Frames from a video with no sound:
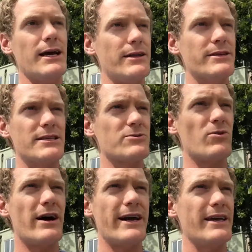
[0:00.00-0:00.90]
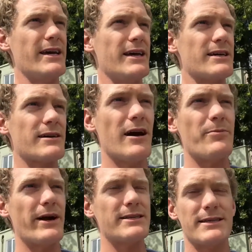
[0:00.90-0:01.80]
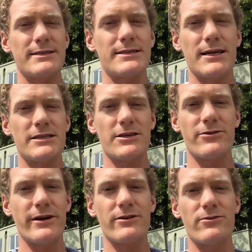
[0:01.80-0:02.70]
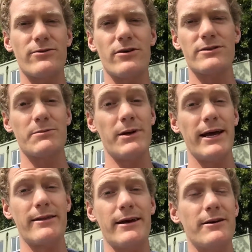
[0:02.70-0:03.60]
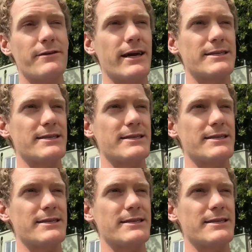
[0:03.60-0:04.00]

And this is why chiropractic has such a critical role to play in the healthcare